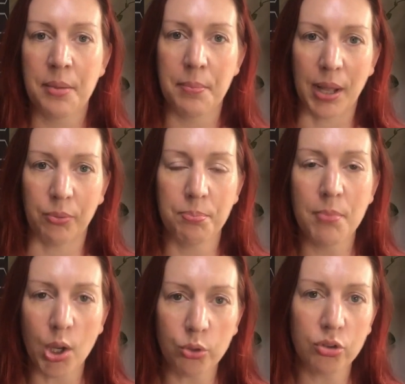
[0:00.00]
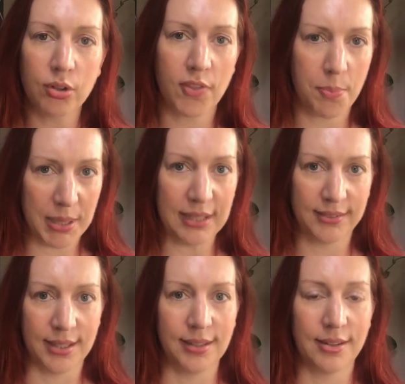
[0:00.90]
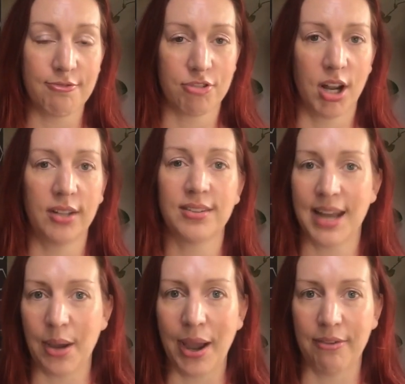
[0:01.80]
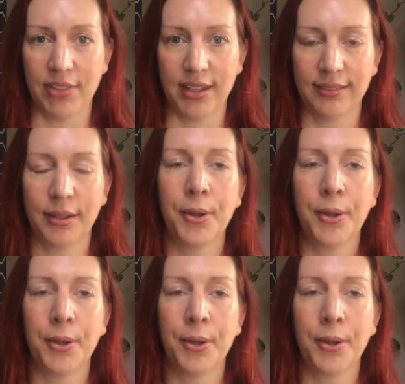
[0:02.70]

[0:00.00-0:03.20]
Now, most of the big cities in France now have this.